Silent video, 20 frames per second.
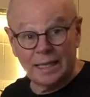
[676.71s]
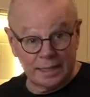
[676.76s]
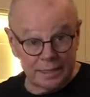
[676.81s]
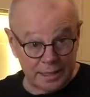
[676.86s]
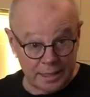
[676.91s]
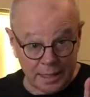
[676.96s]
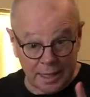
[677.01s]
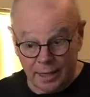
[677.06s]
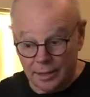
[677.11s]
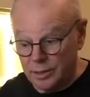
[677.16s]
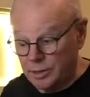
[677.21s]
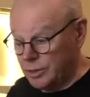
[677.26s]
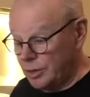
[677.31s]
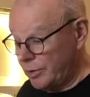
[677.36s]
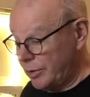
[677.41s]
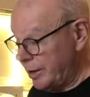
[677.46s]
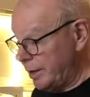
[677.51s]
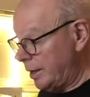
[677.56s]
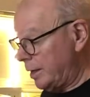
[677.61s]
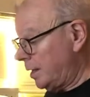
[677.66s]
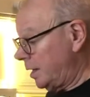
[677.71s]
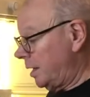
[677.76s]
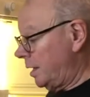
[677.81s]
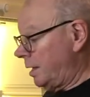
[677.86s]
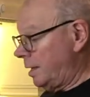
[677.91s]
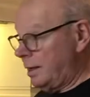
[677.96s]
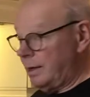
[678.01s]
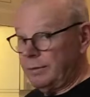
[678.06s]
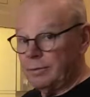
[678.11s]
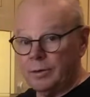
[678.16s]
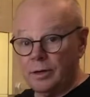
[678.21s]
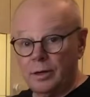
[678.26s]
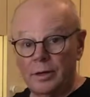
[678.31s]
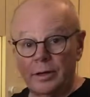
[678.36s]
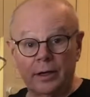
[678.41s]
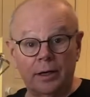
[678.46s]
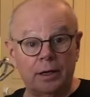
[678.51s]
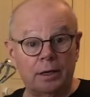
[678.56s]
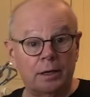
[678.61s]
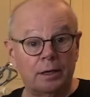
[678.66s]
it together, sorry. I've got
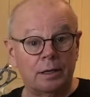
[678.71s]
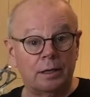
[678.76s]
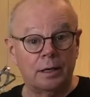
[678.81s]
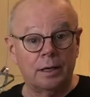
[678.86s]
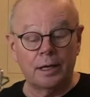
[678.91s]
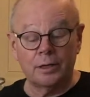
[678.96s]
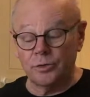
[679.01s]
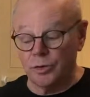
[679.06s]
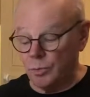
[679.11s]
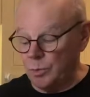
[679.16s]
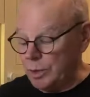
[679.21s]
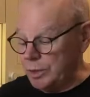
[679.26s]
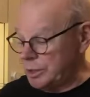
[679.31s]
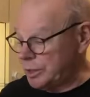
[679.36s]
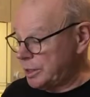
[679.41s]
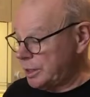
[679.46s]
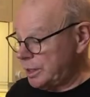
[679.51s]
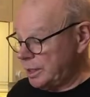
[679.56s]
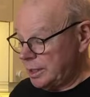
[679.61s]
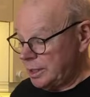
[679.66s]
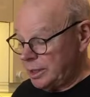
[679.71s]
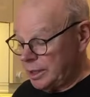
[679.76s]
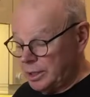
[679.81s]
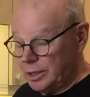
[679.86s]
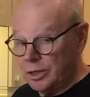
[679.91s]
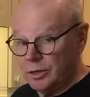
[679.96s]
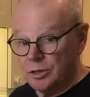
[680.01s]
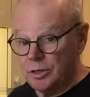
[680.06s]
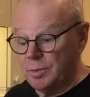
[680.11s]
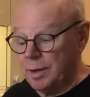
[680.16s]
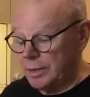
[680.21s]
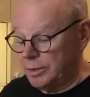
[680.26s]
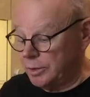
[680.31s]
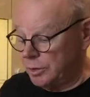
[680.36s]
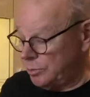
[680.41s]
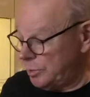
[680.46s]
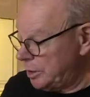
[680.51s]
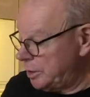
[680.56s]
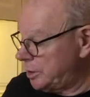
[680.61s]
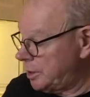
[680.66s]
an electric whisk. You can use a manual
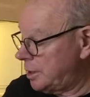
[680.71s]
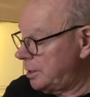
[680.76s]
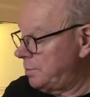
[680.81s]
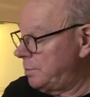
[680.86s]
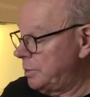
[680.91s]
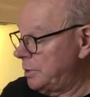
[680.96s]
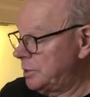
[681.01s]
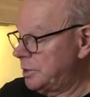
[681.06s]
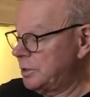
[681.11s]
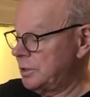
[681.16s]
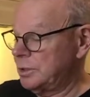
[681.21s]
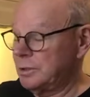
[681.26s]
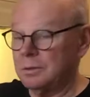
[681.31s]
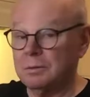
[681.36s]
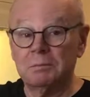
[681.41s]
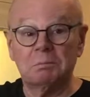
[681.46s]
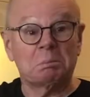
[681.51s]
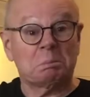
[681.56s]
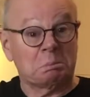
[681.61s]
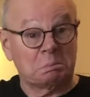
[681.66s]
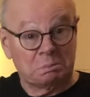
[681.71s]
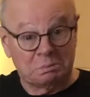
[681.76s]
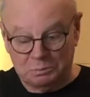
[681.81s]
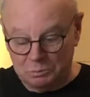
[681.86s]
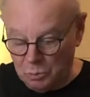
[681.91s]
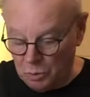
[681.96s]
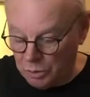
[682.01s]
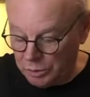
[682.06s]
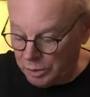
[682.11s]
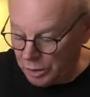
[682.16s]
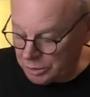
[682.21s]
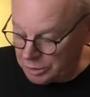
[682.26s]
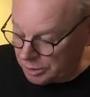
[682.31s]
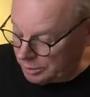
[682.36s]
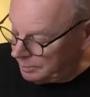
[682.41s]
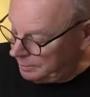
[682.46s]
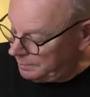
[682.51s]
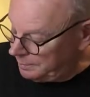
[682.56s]
whisk, but why not?